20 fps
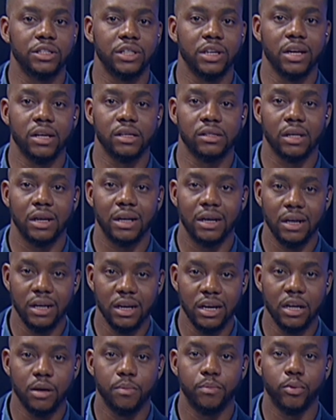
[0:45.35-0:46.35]
She is the
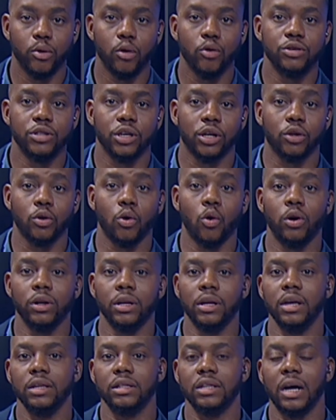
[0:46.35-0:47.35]
lead project
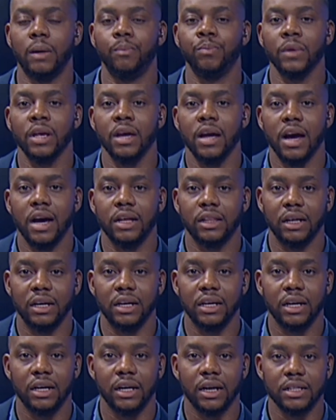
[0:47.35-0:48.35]
coordinator at the
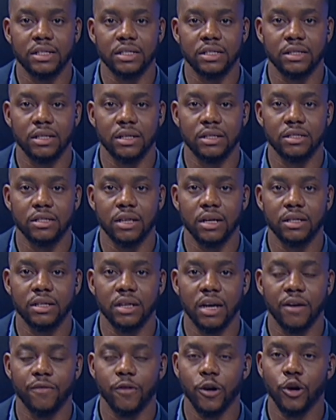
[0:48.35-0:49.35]
Legal Assistance
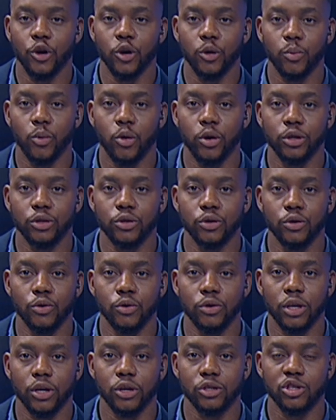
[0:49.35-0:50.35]
Centre. A very good morning to
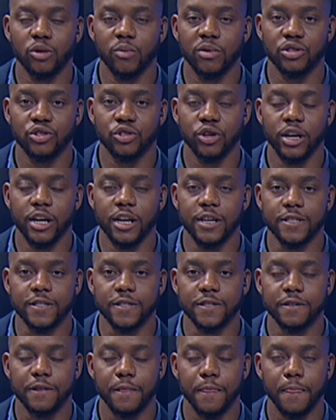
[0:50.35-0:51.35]
you. Thank you so much for joining us.